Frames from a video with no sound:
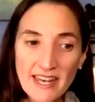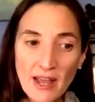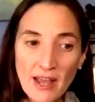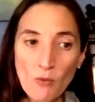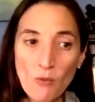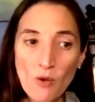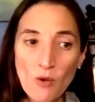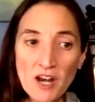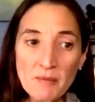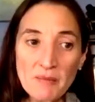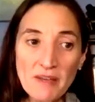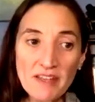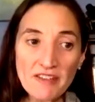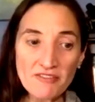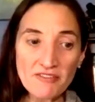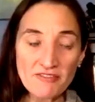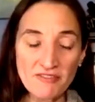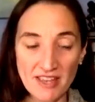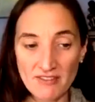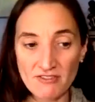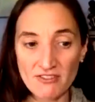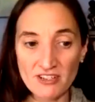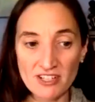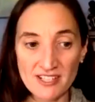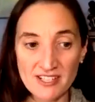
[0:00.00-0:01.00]
Now, one of my
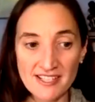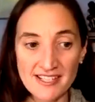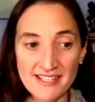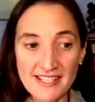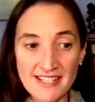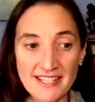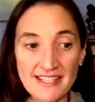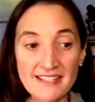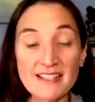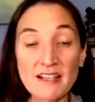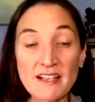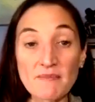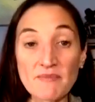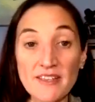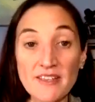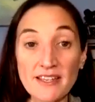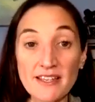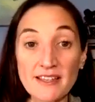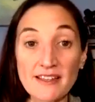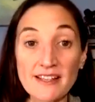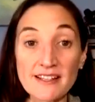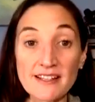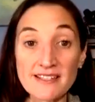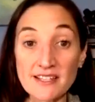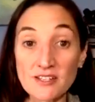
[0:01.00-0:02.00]
favorites is
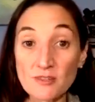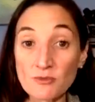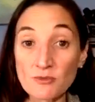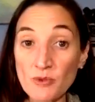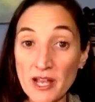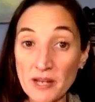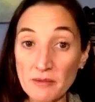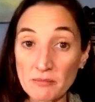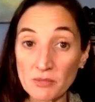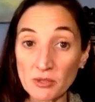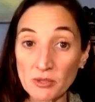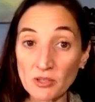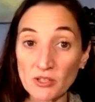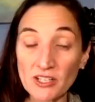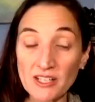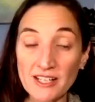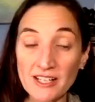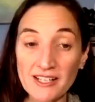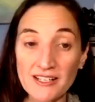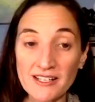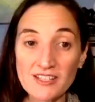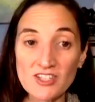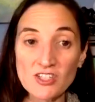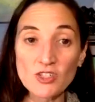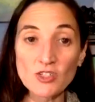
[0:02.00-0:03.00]
something that's in Red Bull,
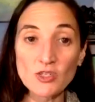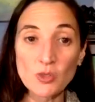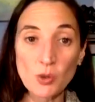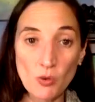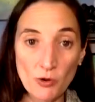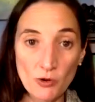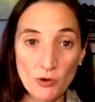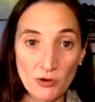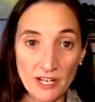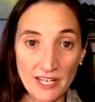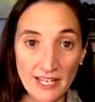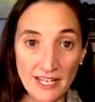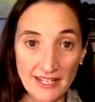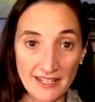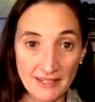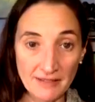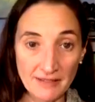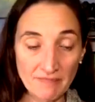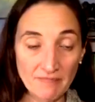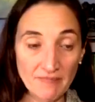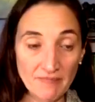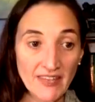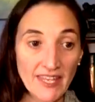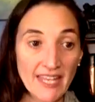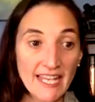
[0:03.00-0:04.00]
and it's taurine.
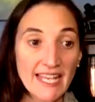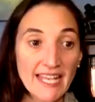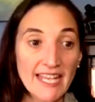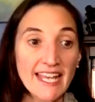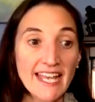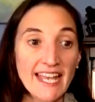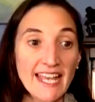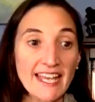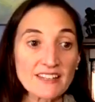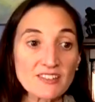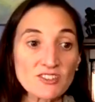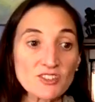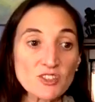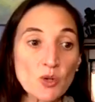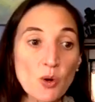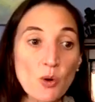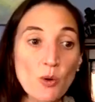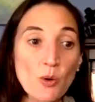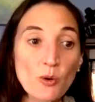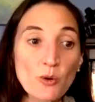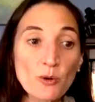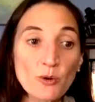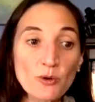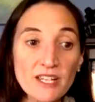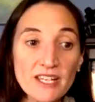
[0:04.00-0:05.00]
And
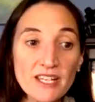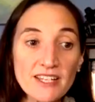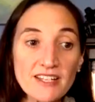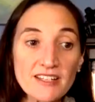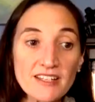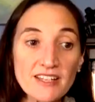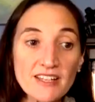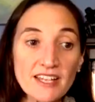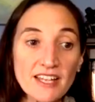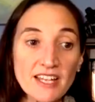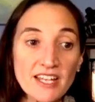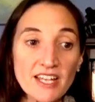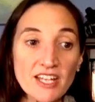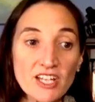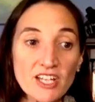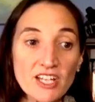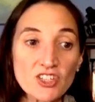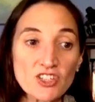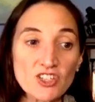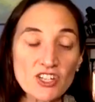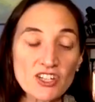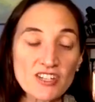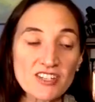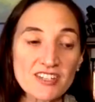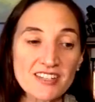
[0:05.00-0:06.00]
taurine
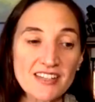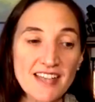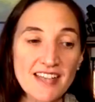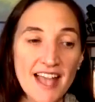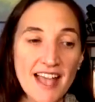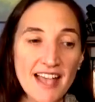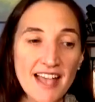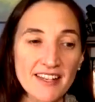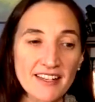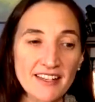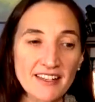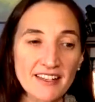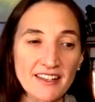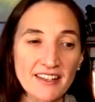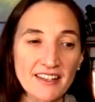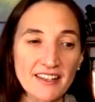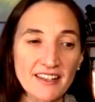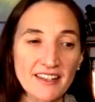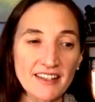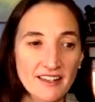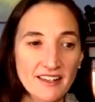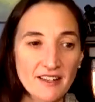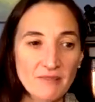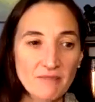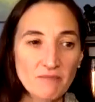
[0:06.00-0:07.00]
just kind of
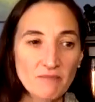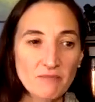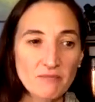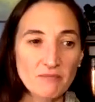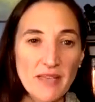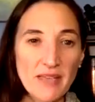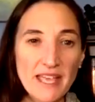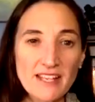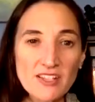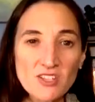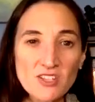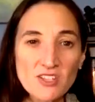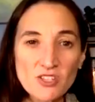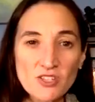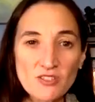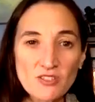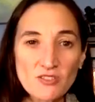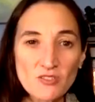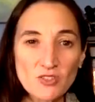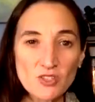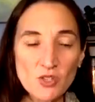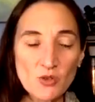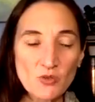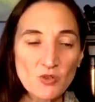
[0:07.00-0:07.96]
makes, so